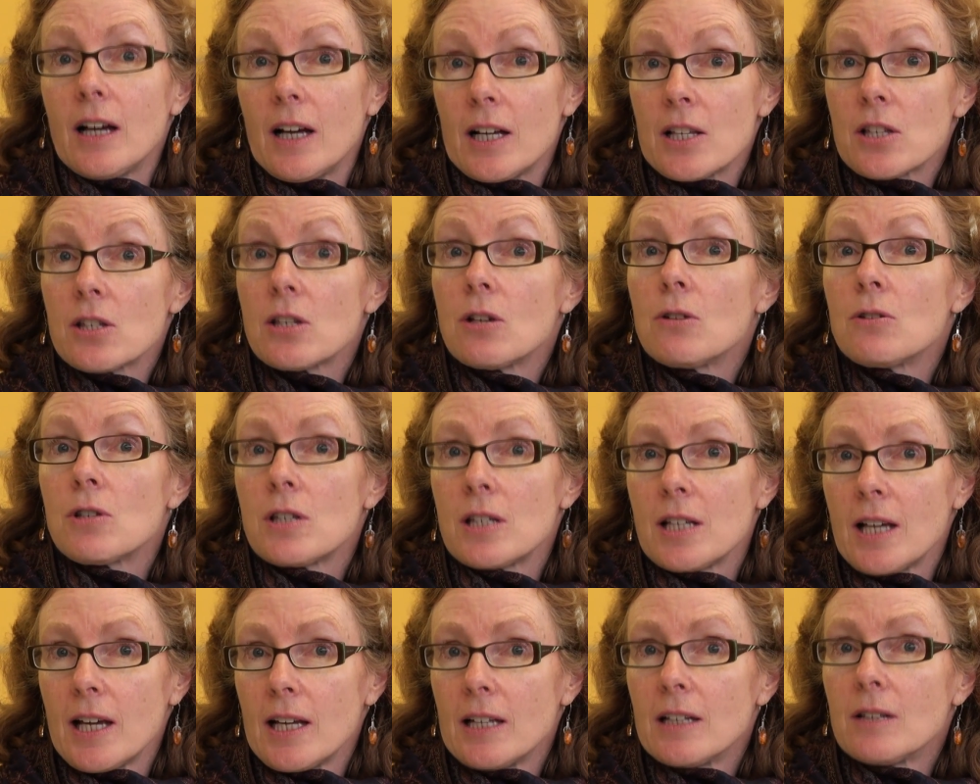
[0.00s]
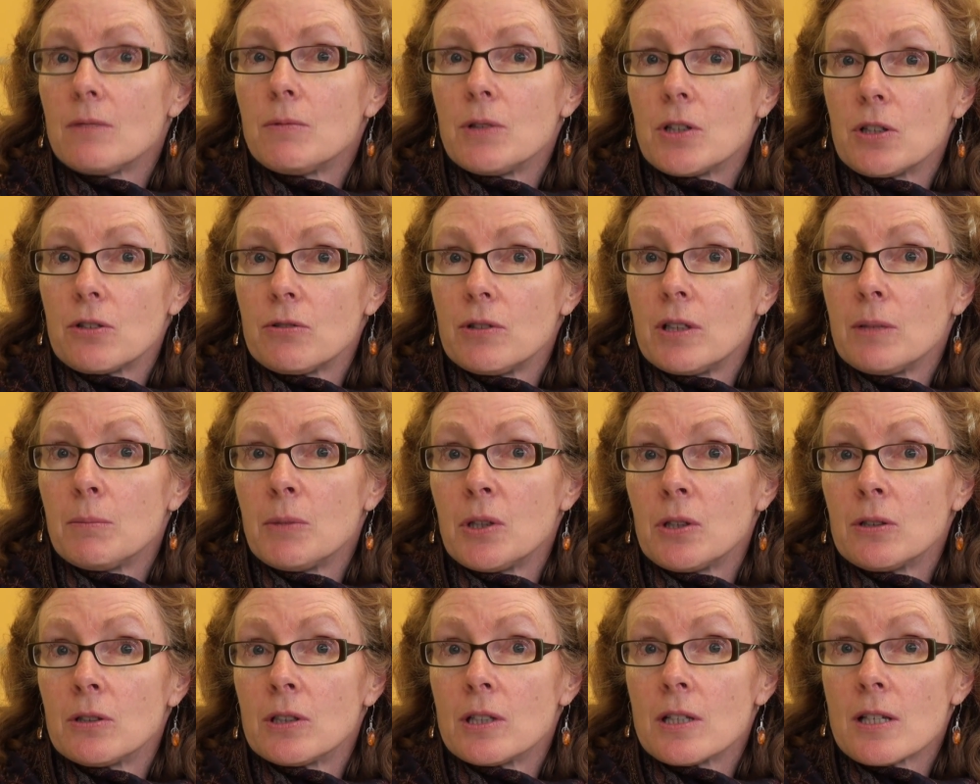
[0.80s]
associated with green
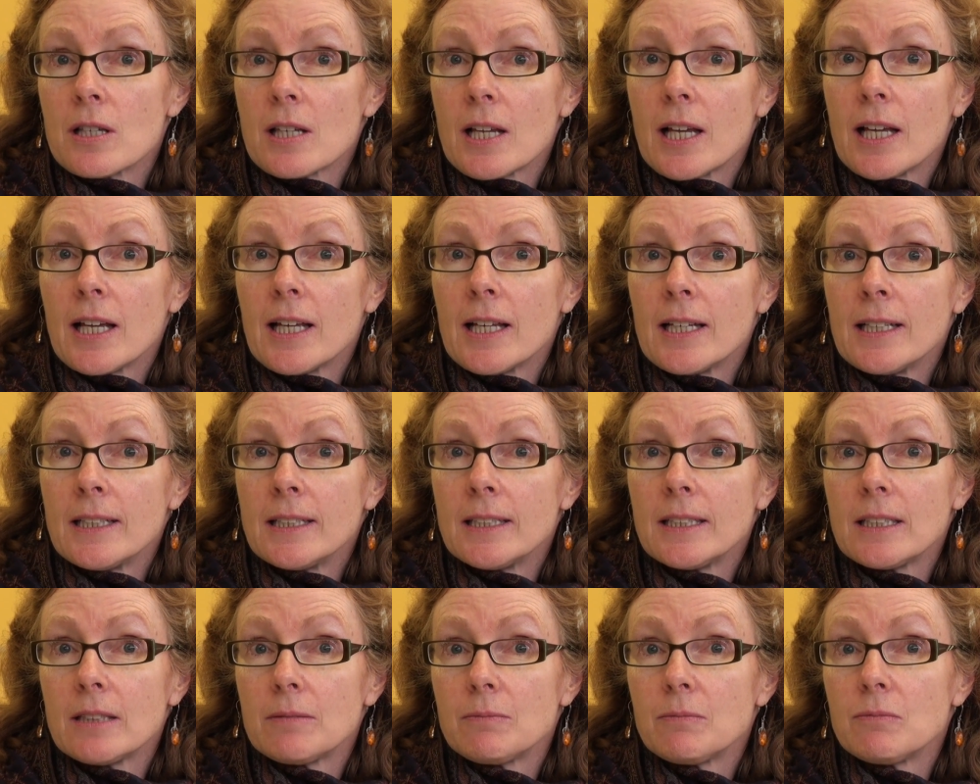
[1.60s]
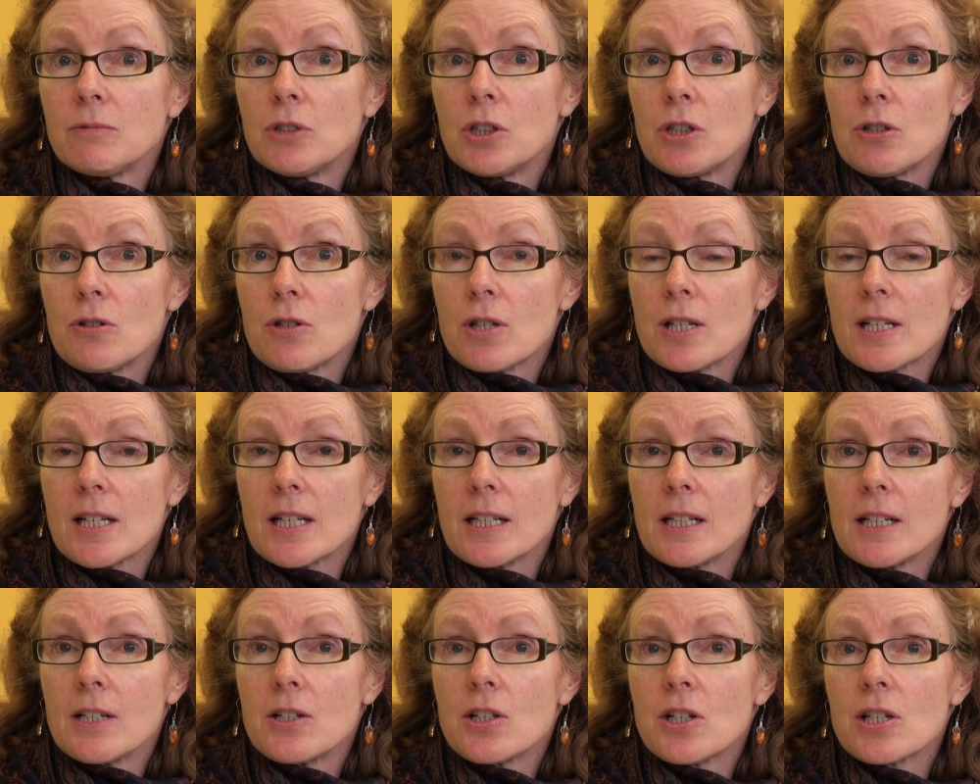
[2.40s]
manures and reduced
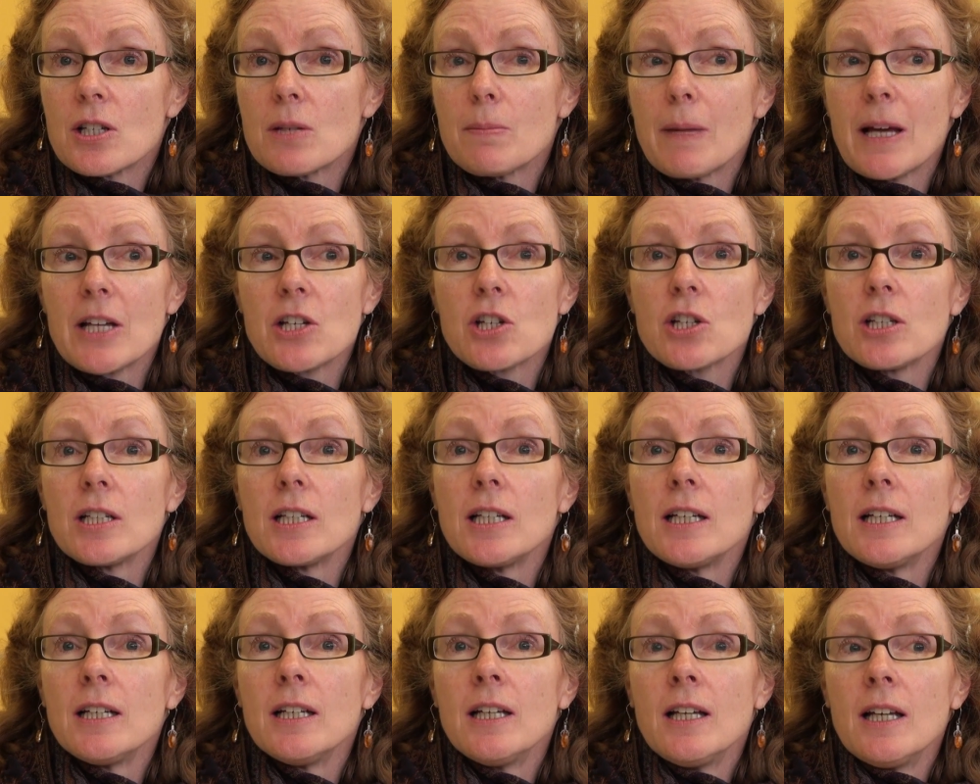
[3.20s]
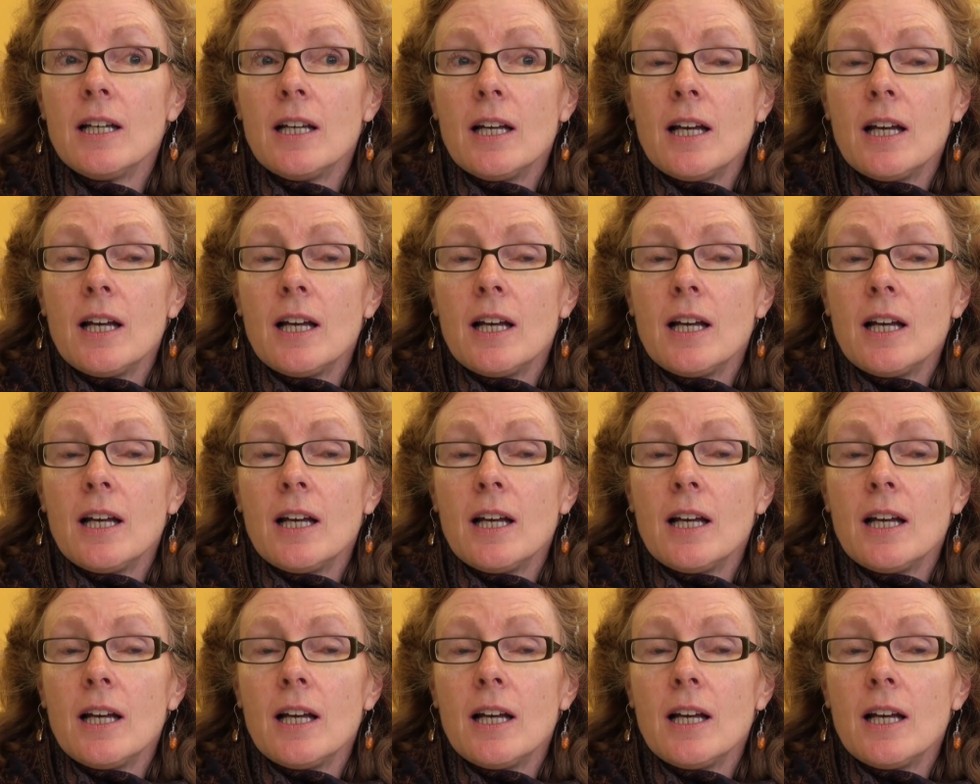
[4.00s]
tillage, especially